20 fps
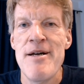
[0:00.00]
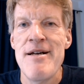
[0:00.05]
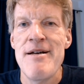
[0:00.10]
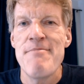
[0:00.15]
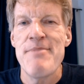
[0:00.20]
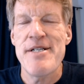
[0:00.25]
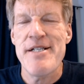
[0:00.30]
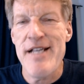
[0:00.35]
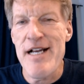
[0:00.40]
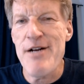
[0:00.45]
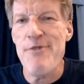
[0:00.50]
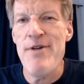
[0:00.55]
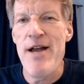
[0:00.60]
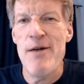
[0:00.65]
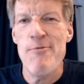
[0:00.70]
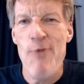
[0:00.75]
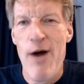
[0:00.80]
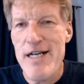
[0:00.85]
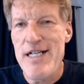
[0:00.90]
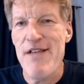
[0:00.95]
stick
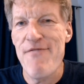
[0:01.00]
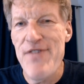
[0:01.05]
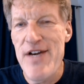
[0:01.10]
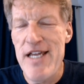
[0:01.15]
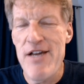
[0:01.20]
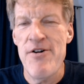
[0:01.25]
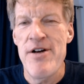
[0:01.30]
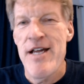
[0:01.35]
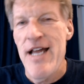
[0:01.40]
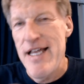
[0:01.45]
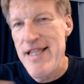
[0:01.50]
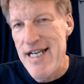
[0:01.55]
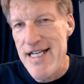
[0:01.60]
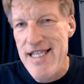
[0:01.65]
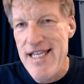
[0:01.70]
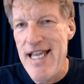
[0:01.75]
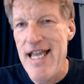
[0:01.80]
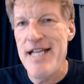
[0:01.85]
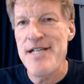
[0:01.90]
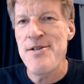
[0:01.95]
around, watch the video, and then at
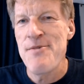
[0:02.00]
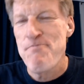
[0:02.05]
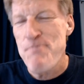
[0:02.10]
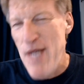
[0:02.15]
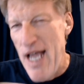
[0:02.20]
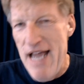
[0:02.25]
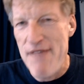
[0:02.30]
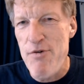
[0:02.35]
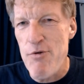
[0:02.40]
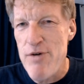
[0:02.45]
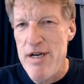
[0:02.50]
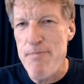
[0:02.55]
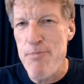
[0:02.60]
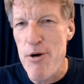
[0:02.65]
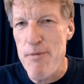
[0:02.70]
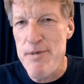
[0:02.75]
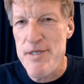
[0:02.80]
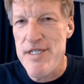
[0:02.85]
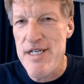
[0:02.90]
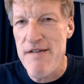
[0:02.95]
the end, I have a
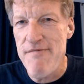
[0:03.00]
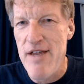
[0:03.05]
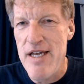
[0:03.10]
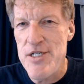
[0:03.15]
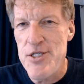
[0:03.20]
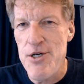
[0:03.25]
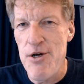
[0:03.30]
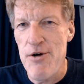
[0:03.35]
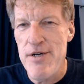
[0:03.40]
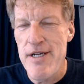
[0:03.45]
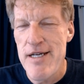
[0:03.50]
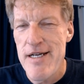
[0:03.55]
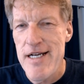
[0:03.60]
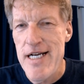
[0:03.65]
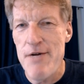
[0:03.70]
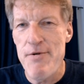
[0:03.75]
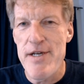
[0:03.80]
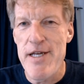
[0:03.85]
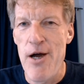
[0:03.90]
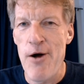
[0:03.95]
repurposing of that joke.
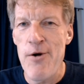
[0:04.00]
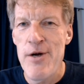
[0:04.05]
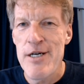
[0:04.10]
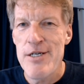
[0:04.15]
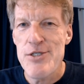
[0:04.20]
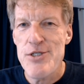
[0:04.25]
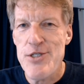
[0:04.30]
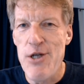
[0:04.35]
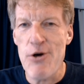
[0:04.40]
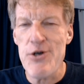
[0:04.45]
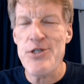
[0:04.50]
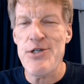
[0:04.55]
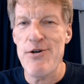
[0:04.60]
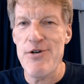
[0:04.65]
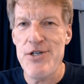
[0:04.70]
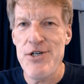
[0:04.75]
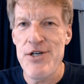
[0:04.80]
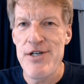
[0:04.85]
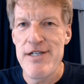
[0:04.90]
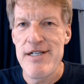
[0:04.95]
Here we go. Star
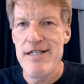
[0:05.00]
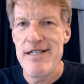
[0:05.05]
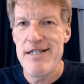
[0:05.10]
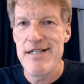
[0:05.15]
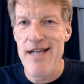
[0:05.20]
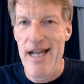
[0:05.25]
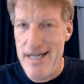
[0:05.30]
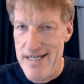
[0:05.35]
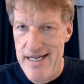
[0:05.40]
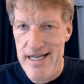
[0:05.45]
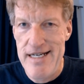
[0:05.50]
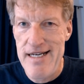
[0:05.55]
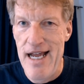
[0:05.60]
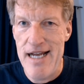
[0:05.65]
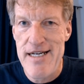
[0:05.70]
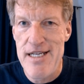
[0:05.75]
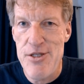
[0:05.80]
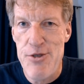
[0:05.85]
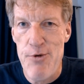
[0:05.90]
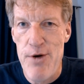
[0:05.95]
Search,
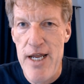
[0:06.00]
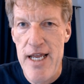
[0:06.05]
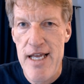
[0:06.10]
1993.